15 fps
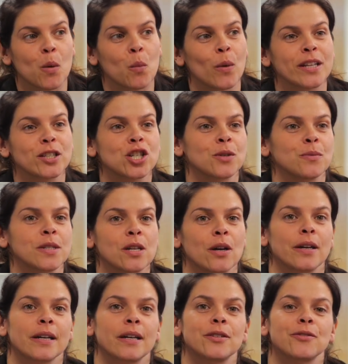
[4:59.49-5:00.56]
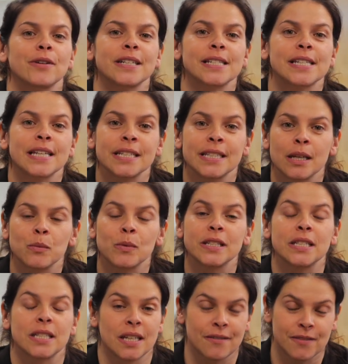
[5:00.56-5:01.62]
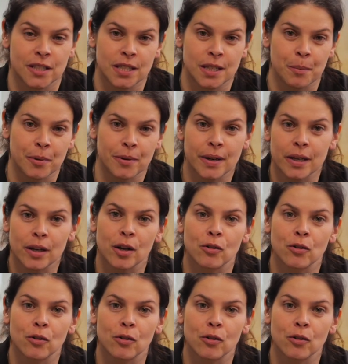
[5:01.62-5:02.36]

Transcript: When she was going under anaesthetic, we did have to separate